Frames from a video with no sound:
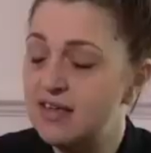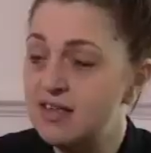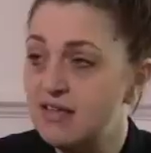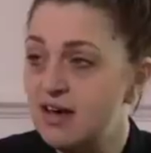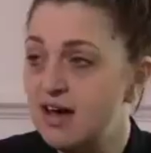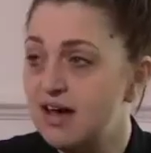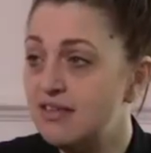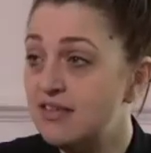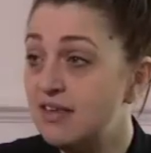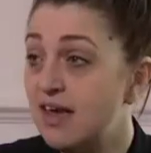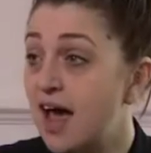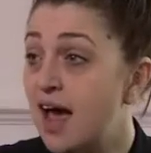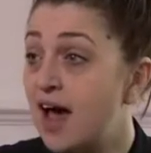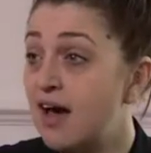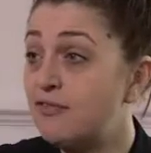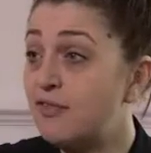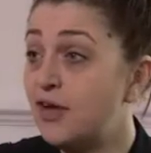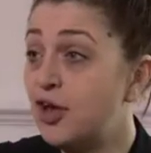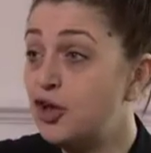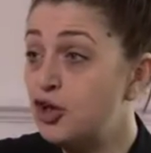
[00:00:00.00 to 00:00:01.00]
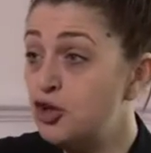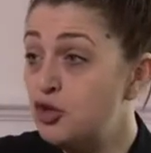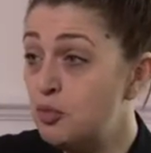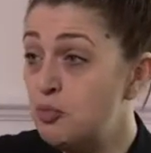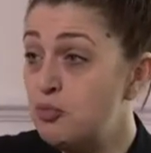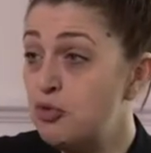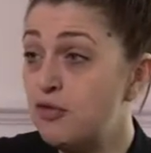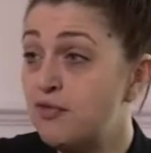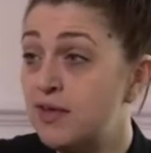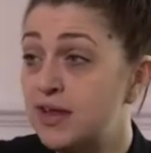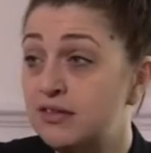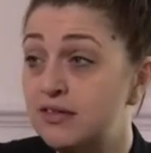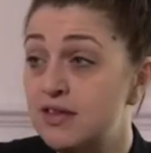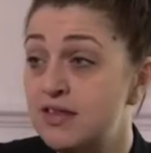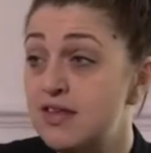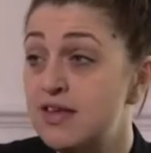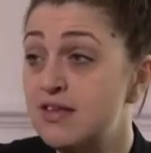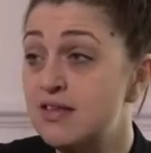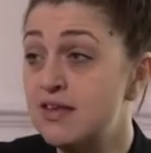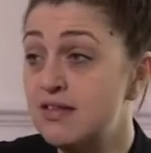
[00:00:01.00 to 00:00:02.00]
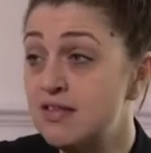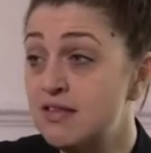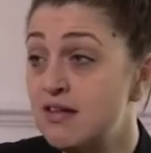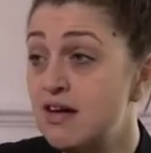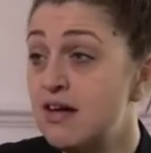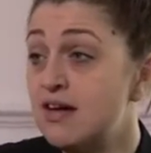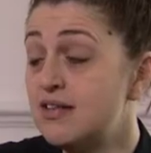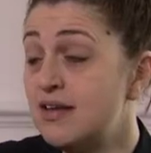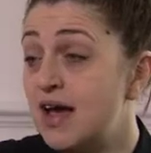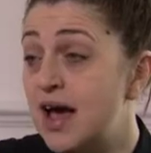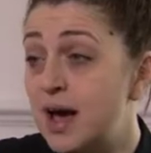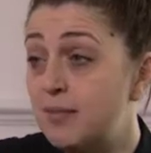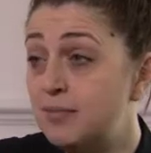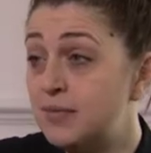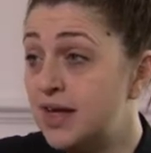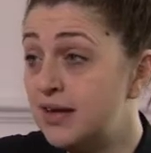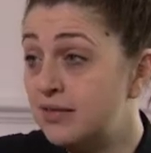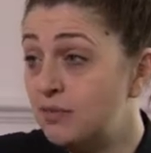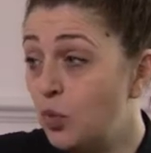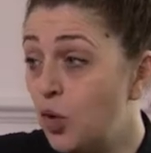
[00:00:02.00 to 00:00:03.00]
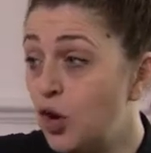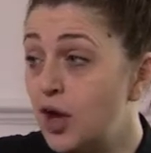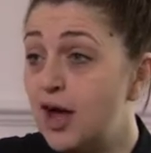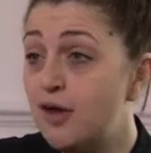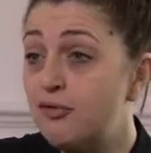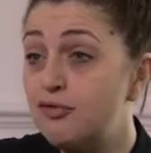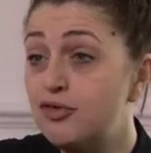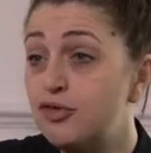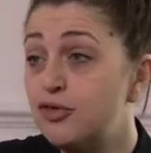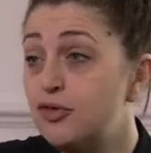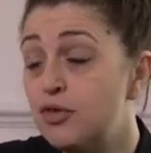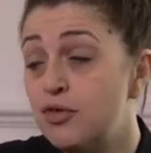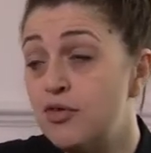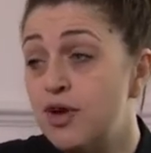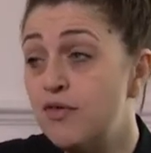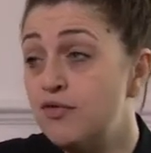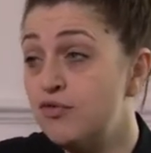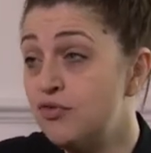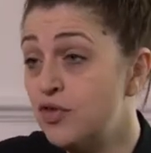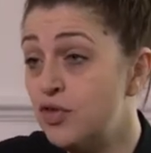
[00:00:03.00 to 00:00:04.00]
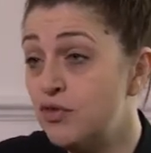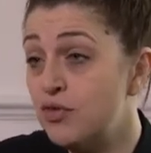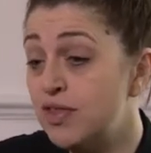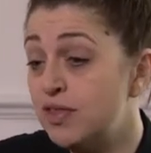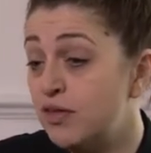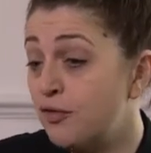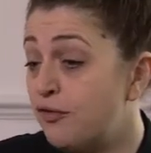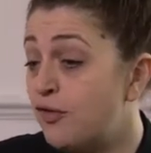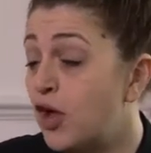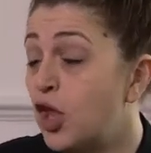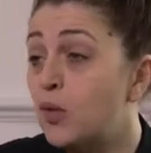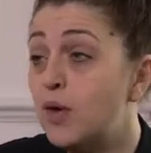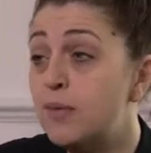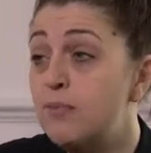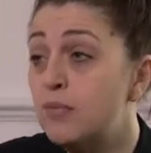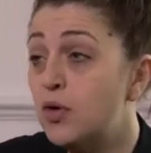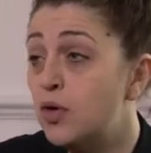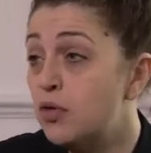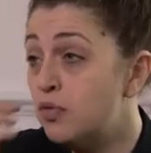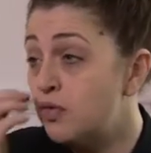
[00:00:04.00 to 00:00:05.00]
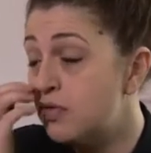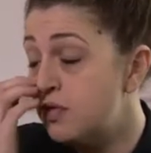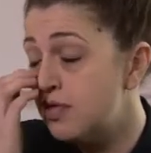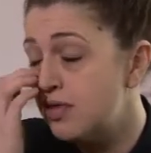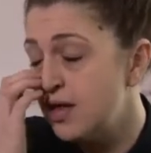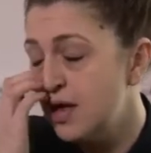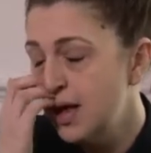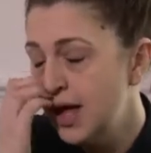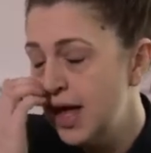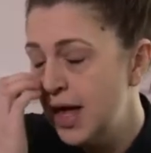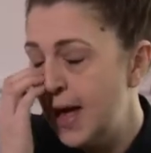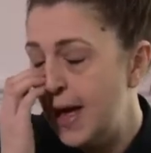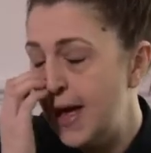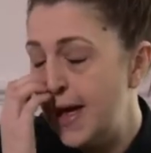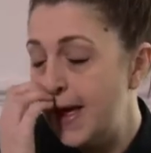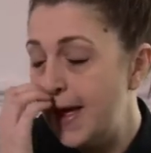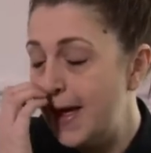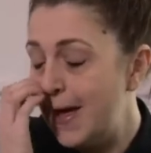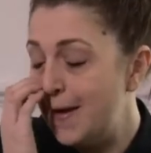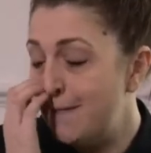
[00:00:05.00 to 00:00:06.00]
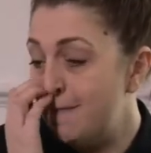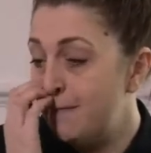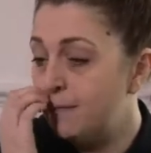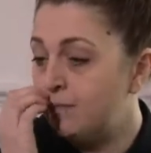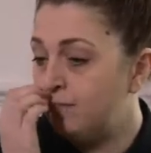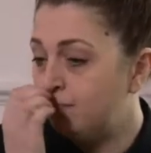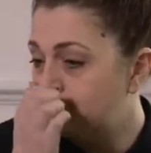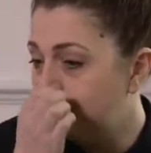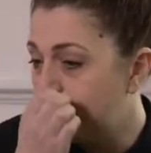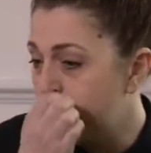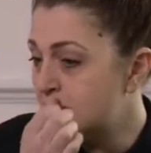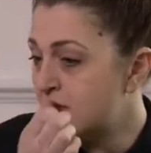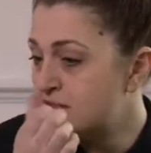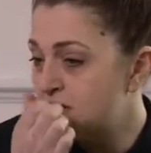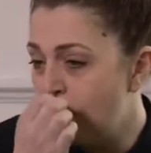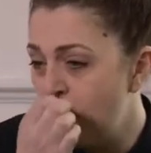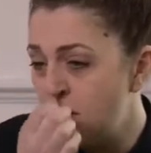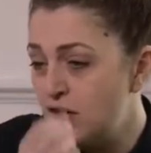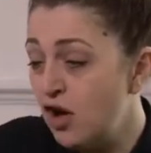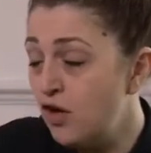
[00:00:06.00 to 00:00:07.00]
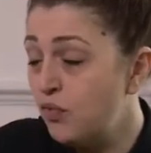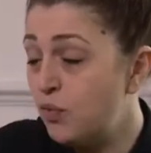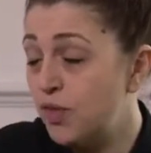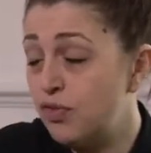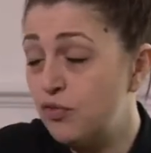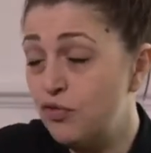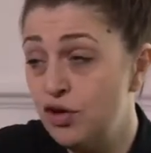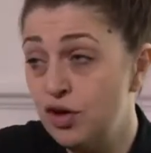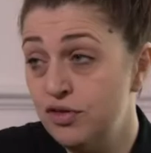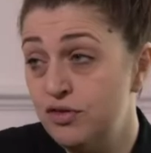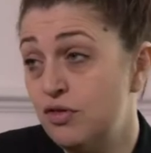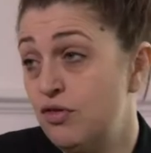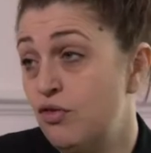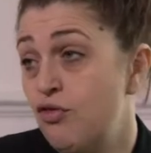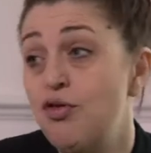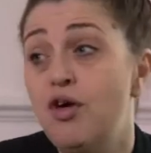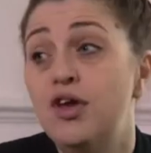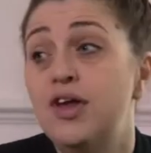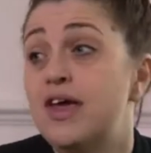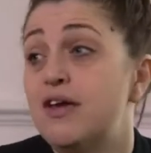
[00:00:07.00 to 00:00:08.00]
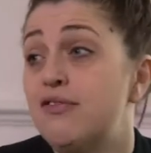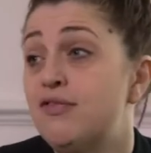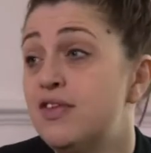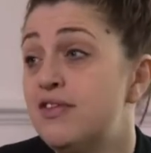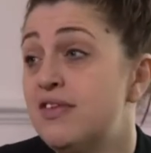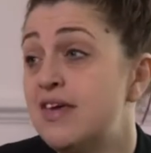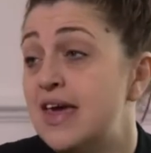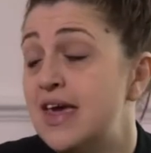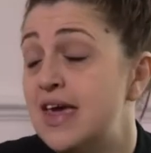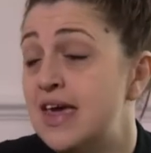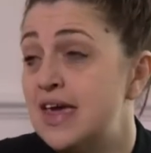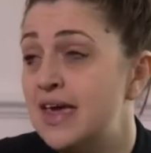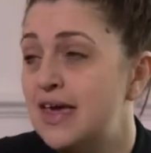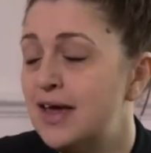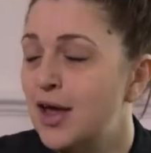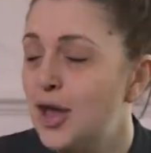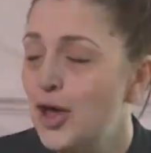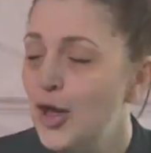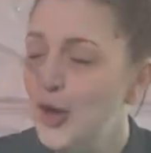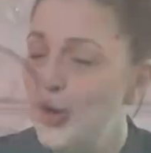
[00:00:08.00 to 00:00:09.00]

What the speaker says: I started to have a number of illnesses that started happening one after another in the following months. Starting off with chronic fatigue,